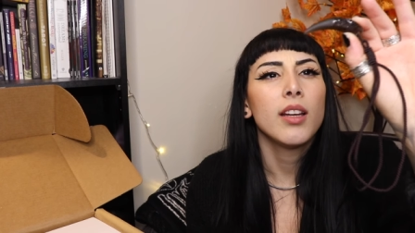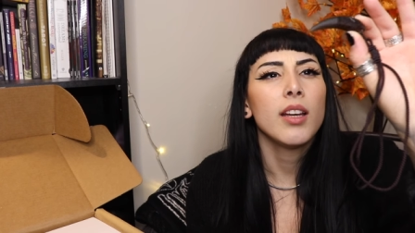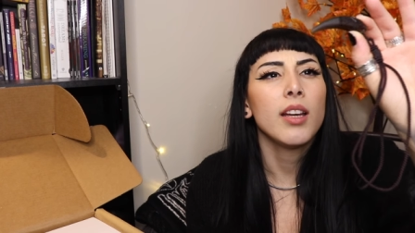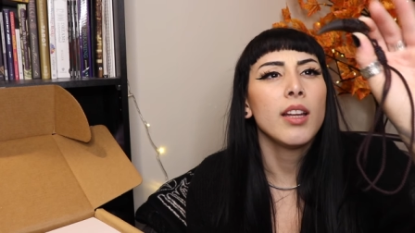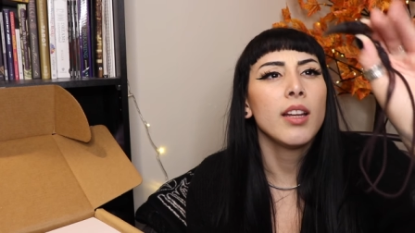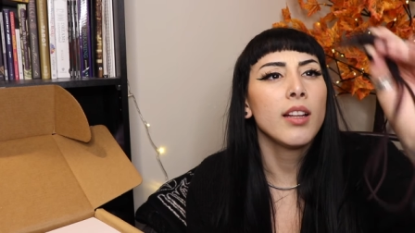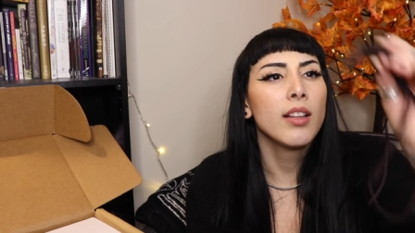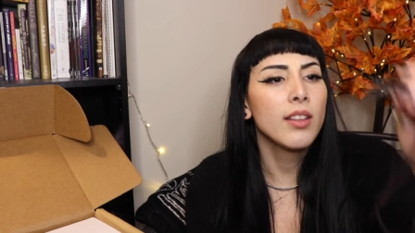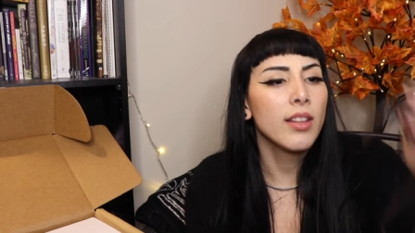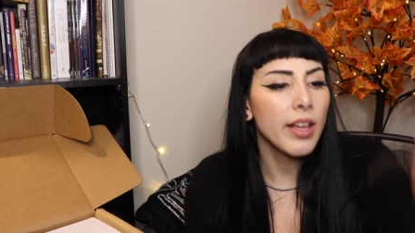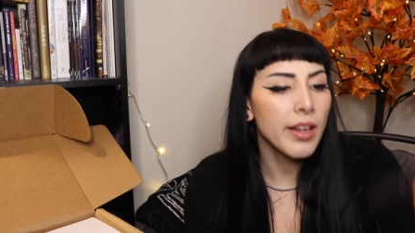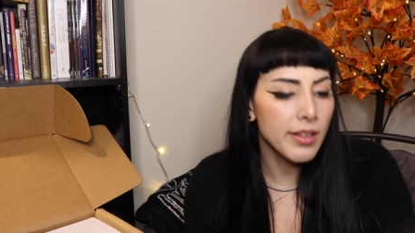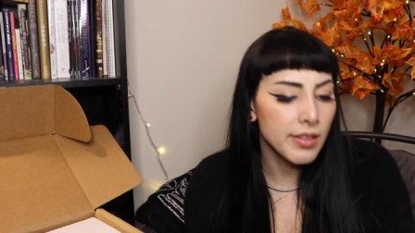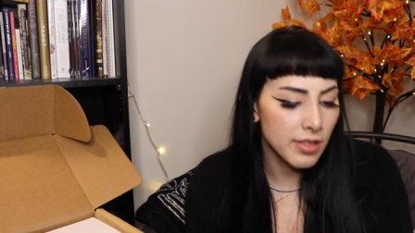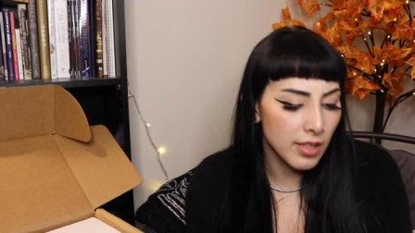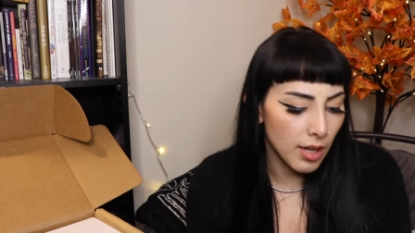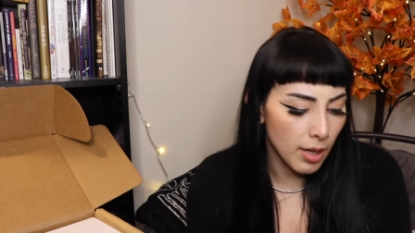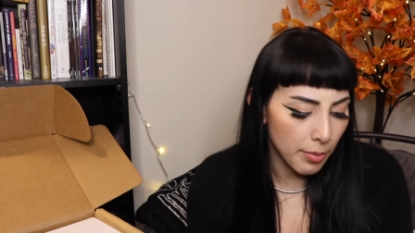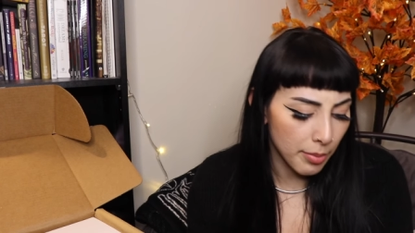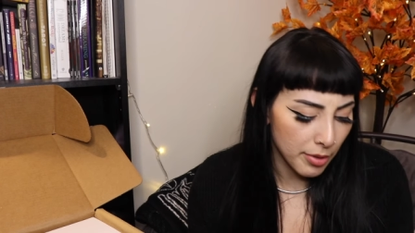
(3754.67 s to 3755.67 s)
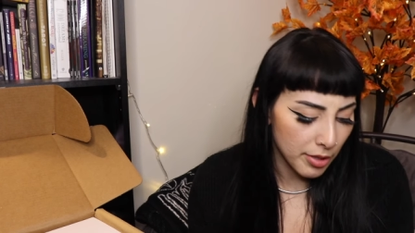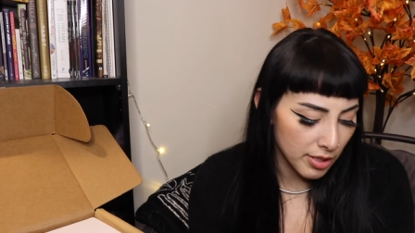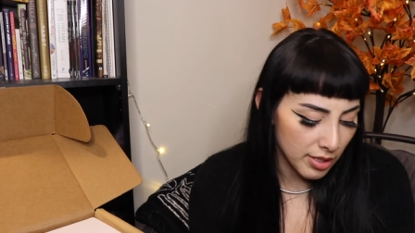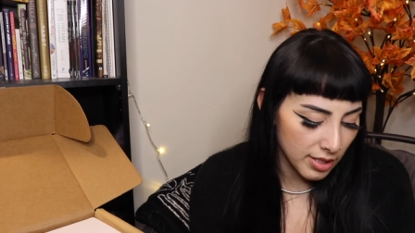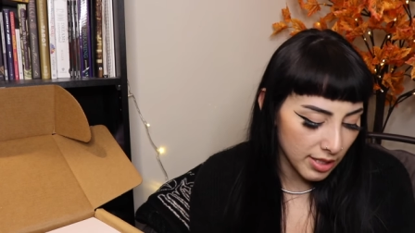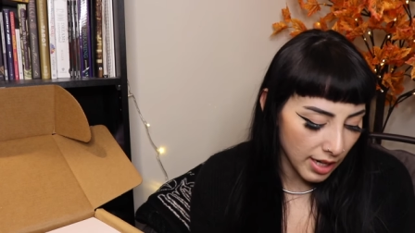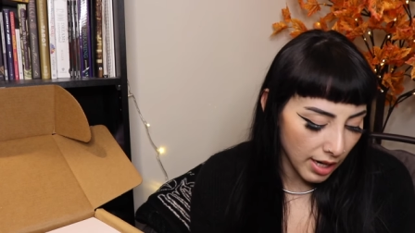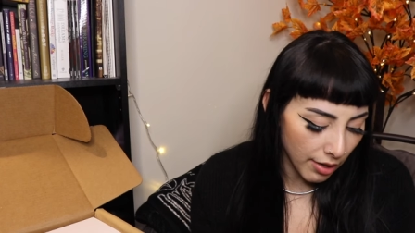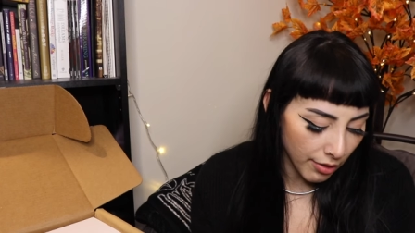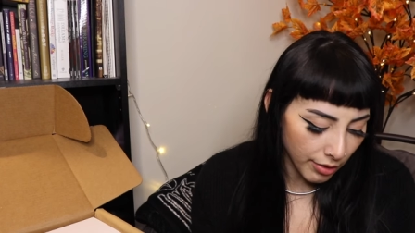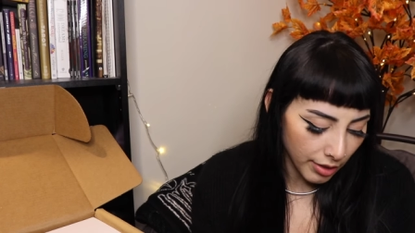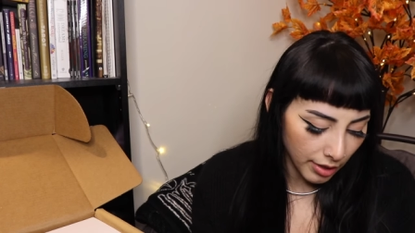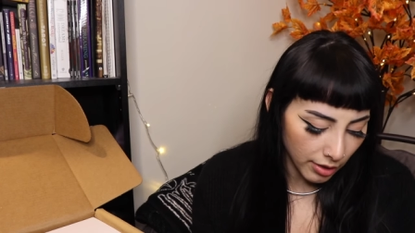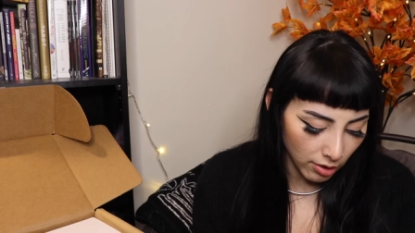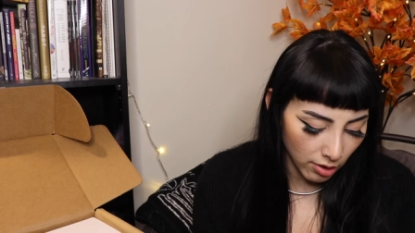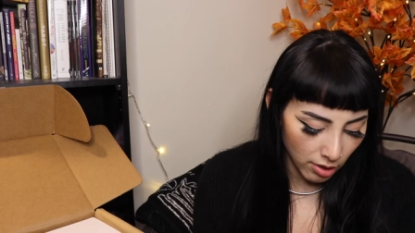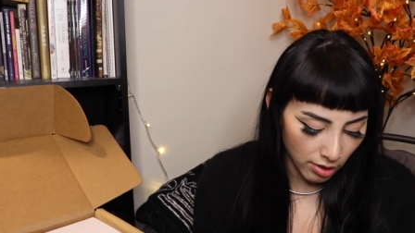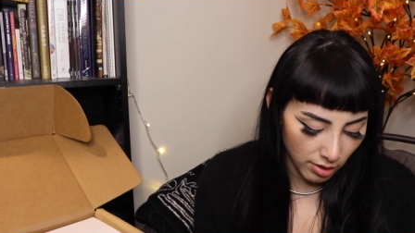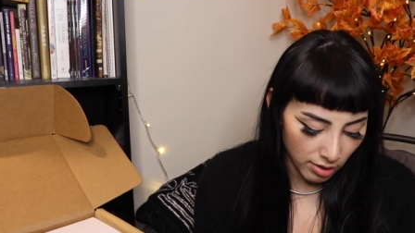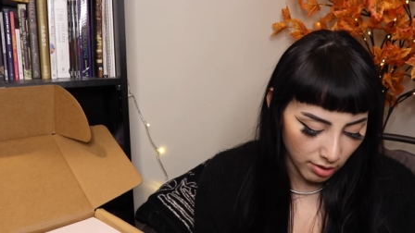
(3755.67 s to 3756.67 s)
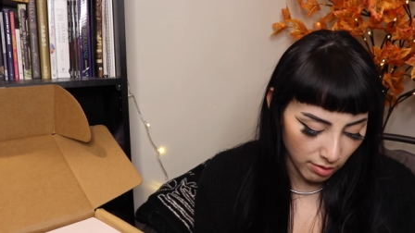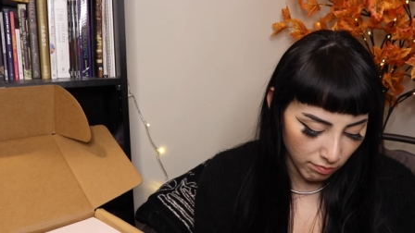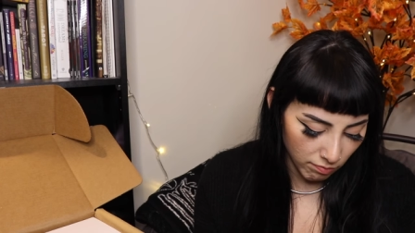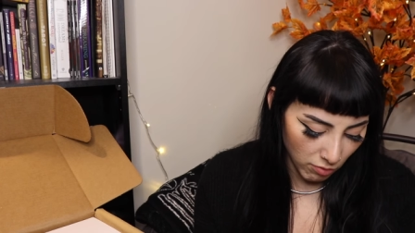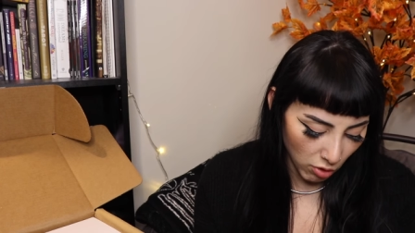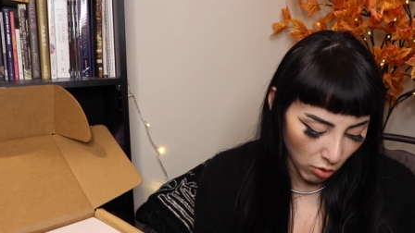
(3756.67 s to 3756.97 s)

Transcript: and it lightens it up because down it looks